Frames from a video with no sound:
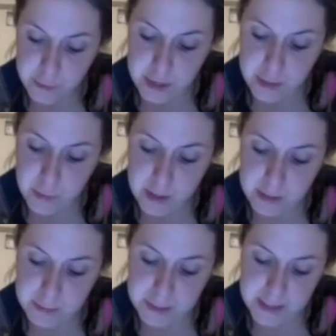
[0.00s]

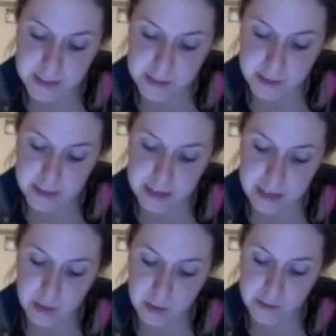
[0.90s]
41 plus
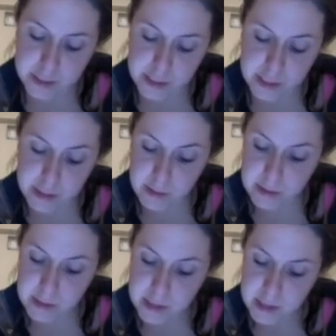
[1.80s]
3 over 2,
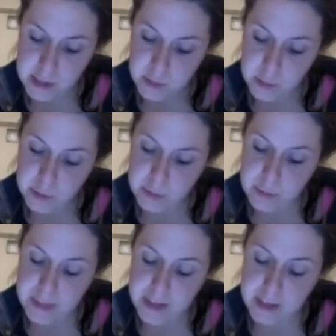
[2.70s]
which would
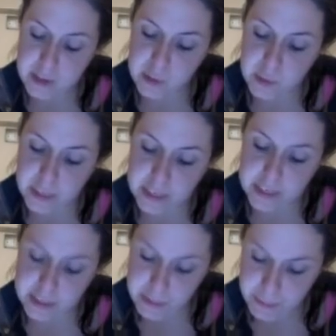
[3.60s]
be
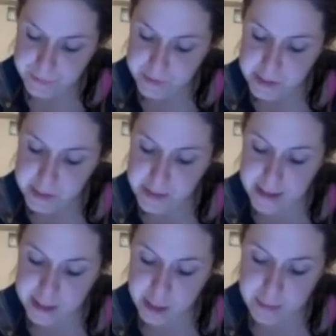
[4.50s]
22. So
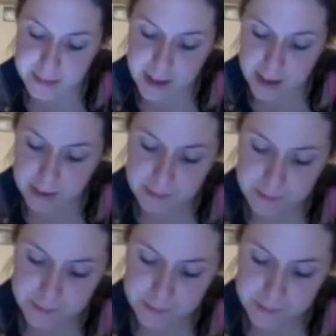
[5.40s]
that's your midline.